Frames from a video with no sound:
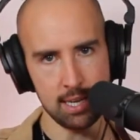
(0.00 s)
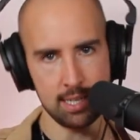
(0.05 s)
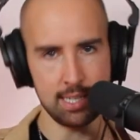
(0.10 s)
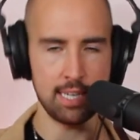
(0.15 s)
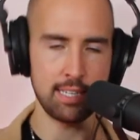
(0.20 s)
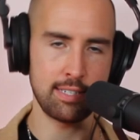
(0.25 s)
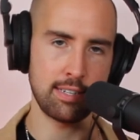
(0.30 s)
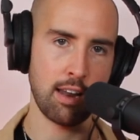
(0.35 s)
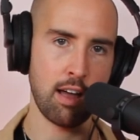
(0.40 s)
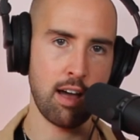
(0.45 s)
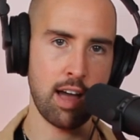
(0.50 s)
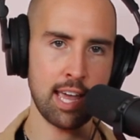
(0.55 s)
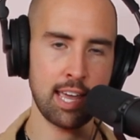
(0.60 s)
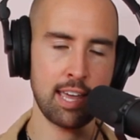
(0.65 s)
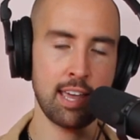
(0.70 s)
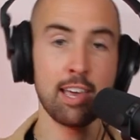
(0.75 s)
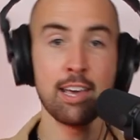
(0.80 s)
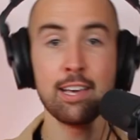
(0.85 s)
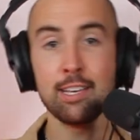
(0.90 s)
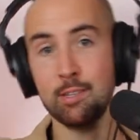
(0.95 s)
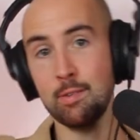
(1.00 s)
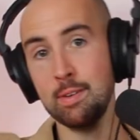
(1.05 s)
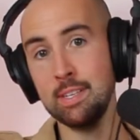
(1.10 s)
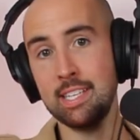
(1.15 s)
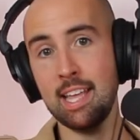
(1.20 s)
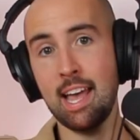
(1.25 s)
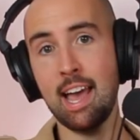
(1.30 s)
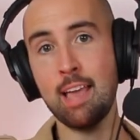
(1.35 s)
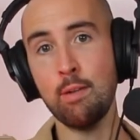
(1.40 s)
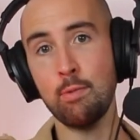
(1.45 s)
Dislike. So
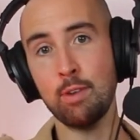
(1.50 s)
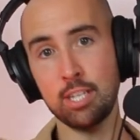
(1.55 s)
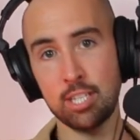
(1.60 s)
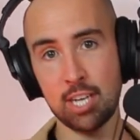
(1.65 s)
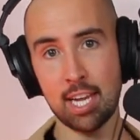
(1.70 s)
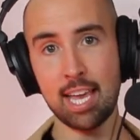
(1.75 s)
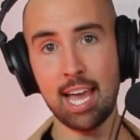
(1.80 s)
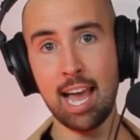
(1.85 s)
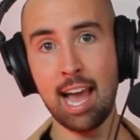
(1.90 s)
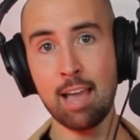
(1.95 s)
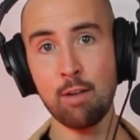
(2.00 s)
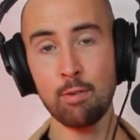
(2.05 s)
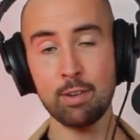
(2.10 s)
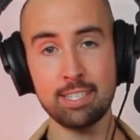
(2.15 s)
it's there. You want to check it out?